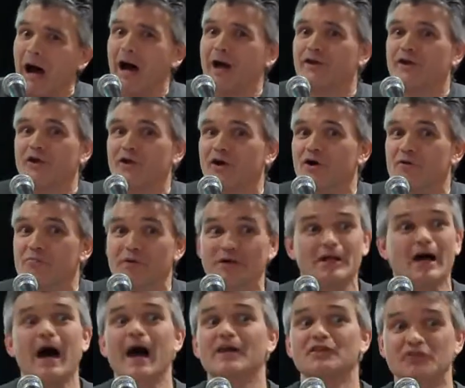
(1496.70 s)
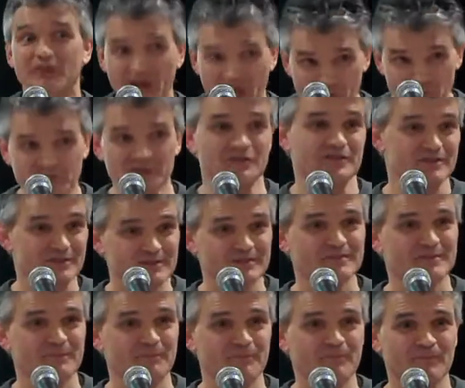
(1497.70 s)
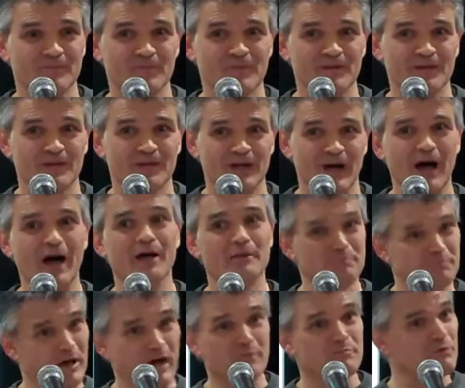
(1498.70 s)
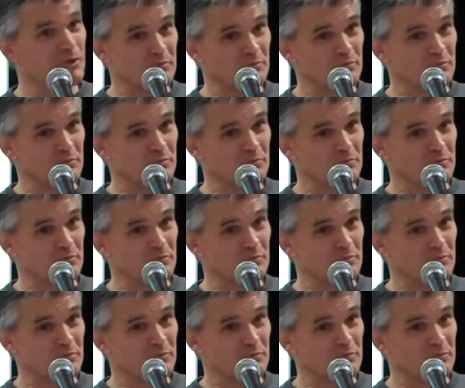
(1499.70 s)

I don't know, but I doubt it. I,